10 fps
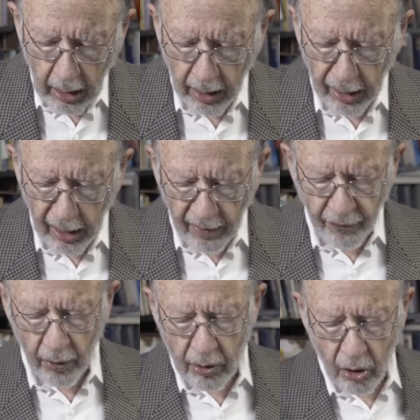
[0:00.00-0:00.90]
that
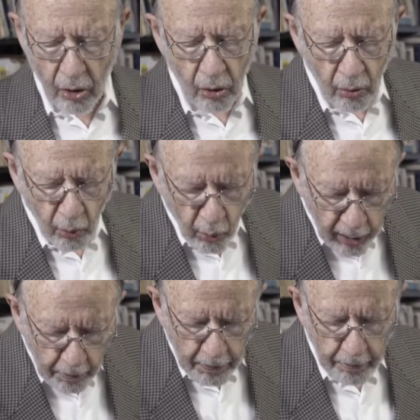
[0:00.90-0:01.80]
efforts to
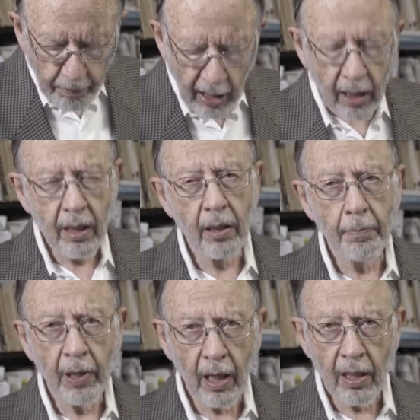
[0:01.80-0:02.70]
remake the
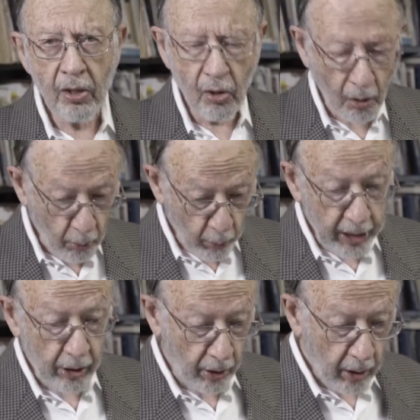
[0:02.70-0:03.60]
past are
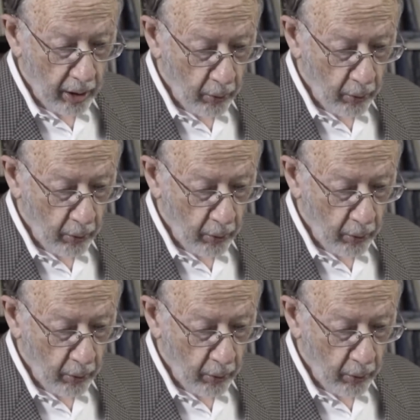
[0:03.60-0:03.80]
rare.